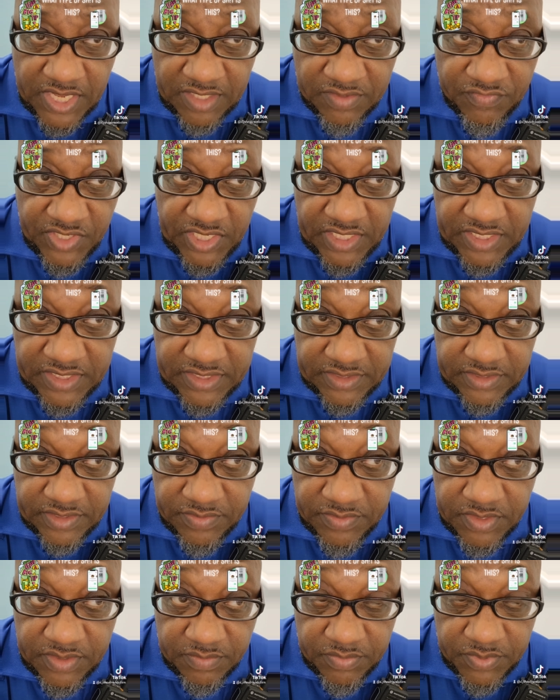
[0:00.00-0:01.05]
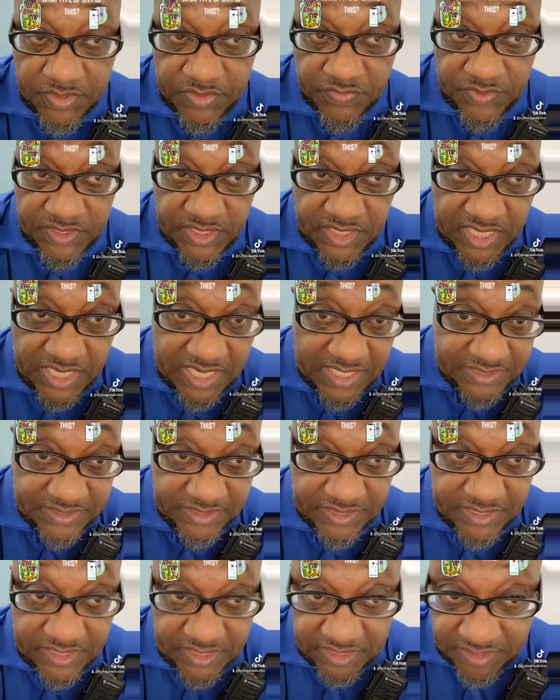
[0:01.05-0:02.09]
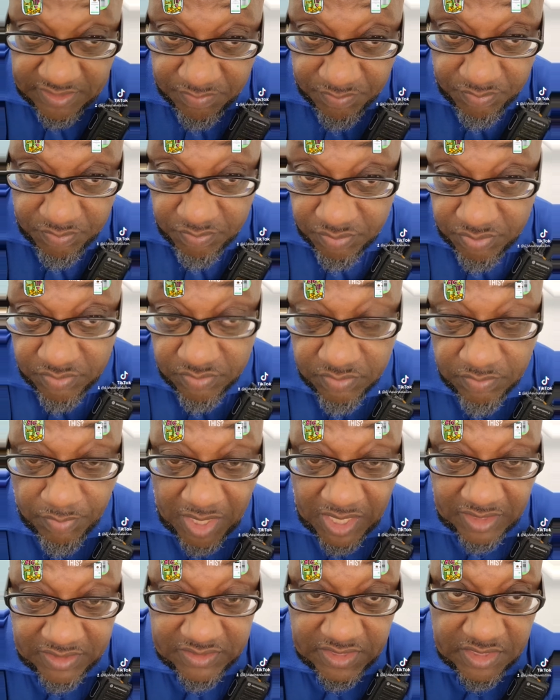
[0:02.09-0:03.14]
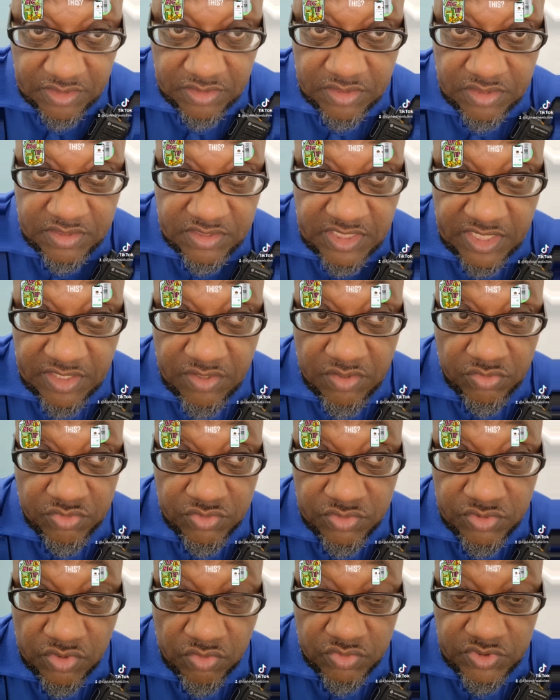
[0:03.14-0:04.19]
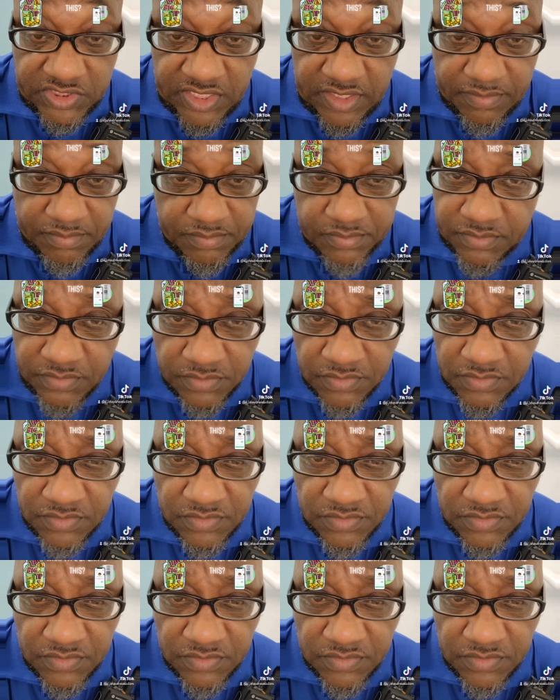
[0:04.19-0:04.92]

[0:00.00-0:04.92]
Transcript: You got to read the, the, between the lines and hit the box that say no no tip.